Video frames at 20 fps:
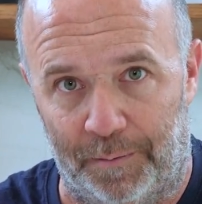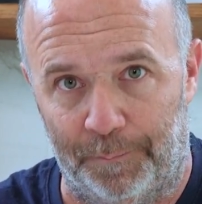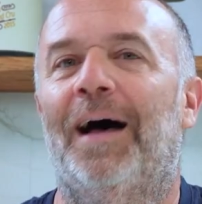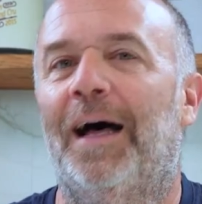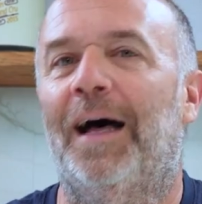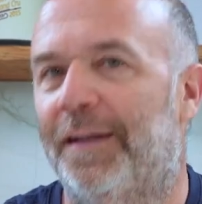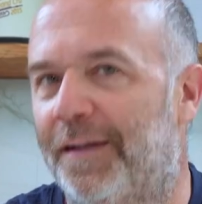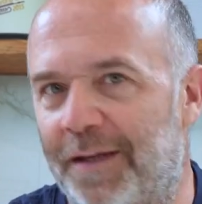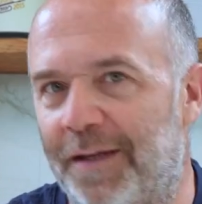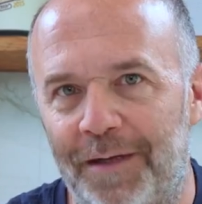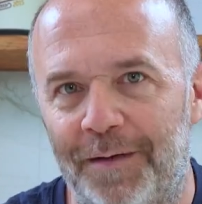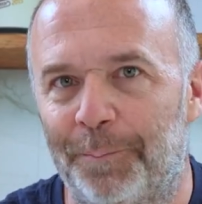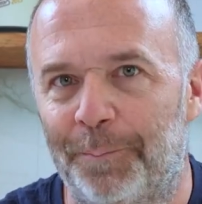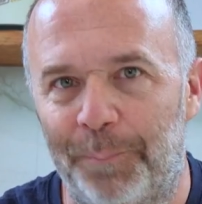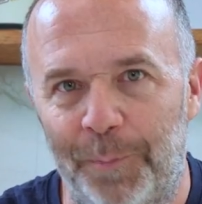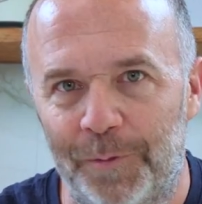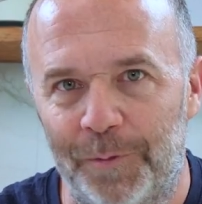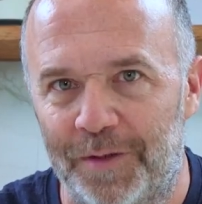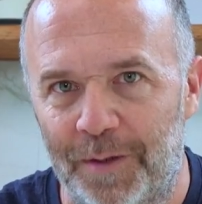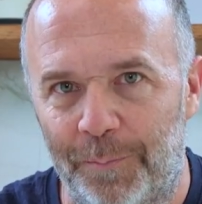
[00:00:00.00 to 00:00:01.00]
And then
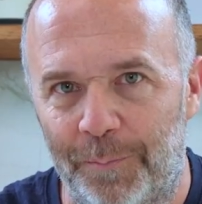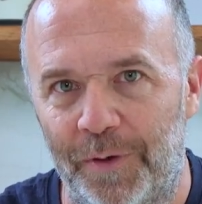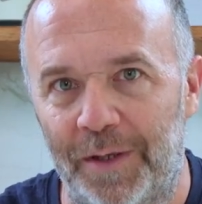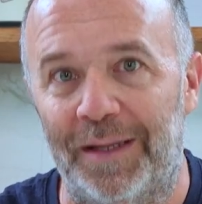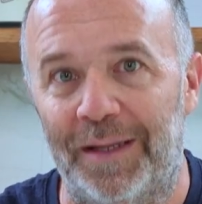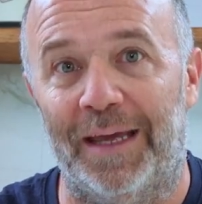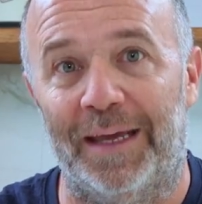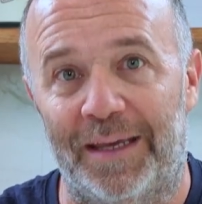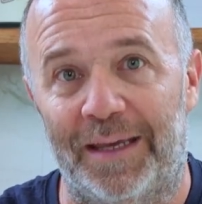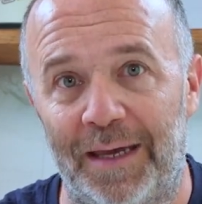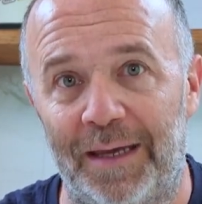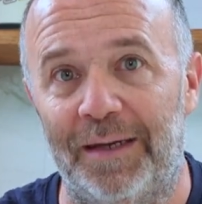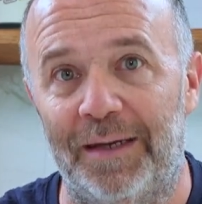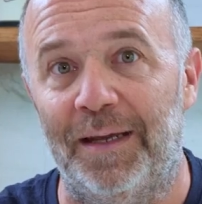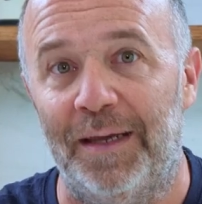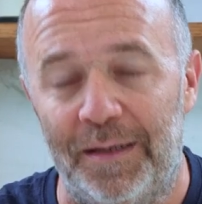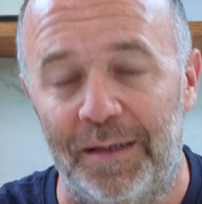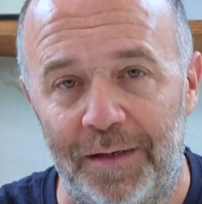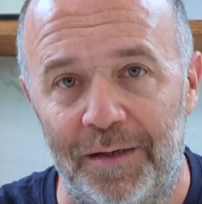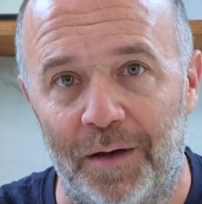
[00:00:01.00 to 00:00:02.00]
put the bread again
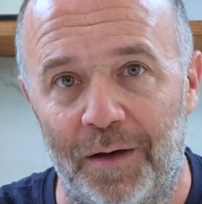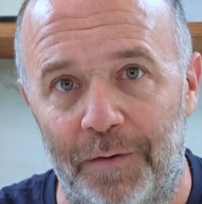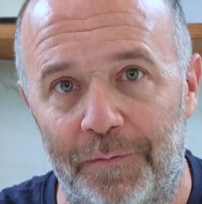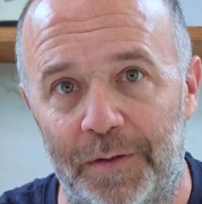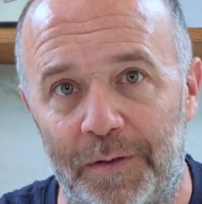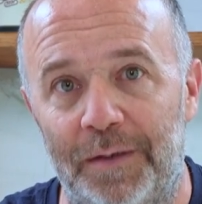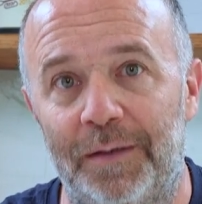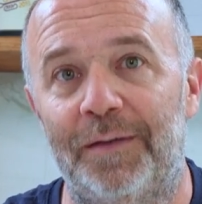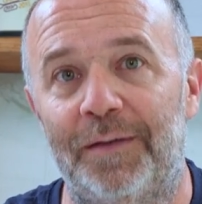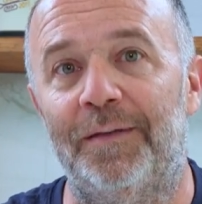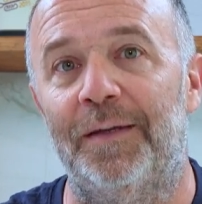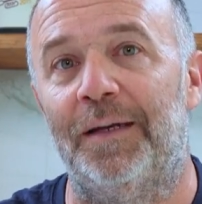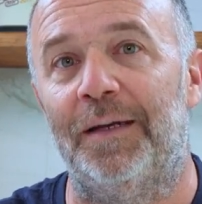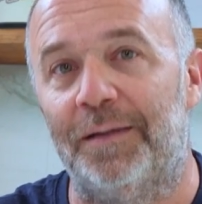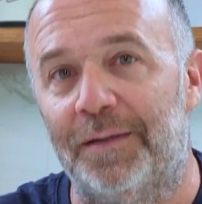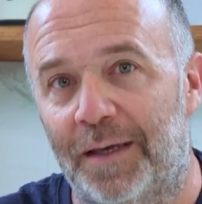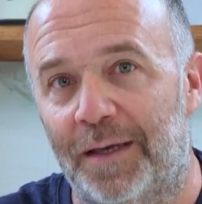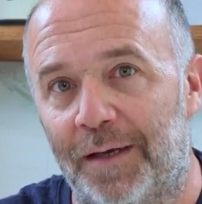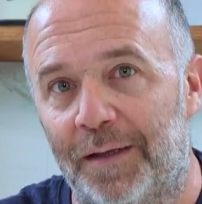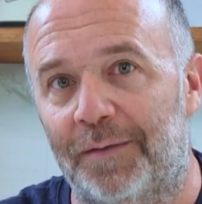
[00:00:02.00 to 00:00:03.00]
in the oven till
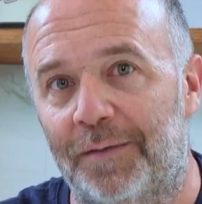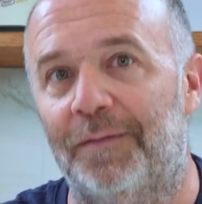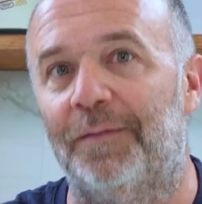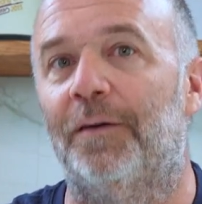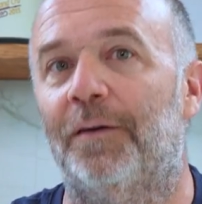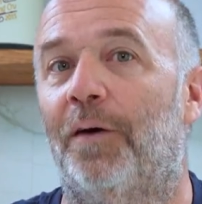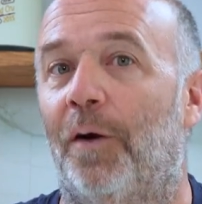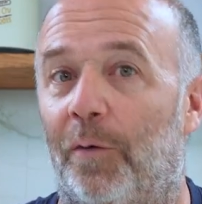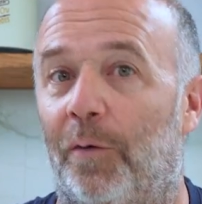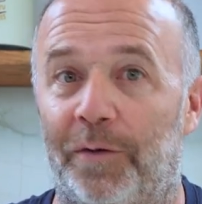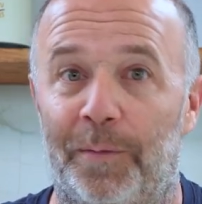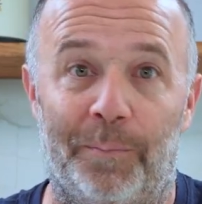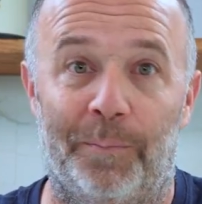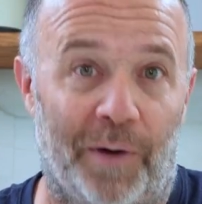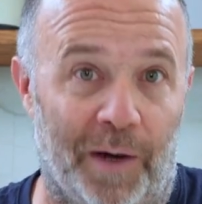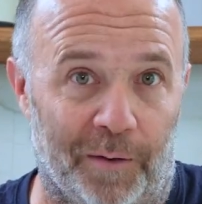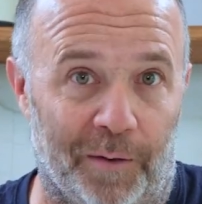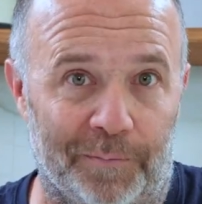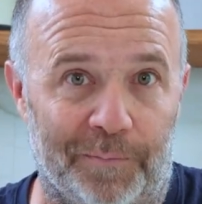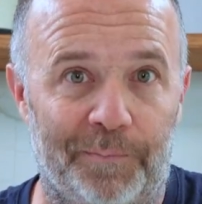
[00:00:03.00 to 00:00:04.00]
it gets golden
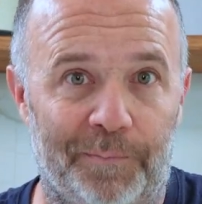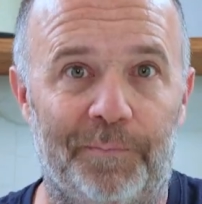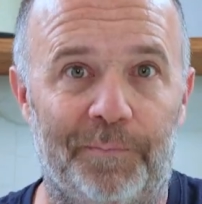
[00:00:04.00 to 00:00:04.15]
brown.